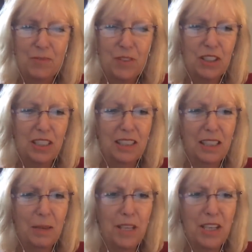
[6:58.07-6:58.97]
just
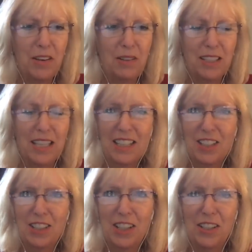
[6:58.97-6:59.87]
to let me know. I was
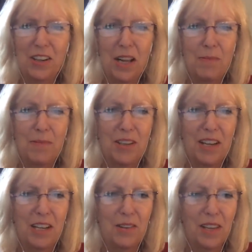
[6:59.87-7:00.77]
actually, I saw your name there
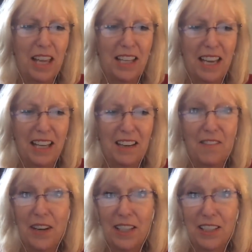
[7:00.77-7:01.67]
and I know Kayla had
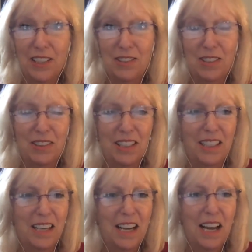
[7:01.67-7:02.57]
invited you to
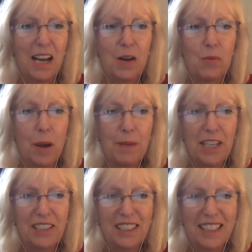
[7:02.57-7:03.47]
the uh,
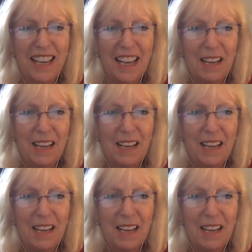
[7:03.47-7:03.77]
webinar today.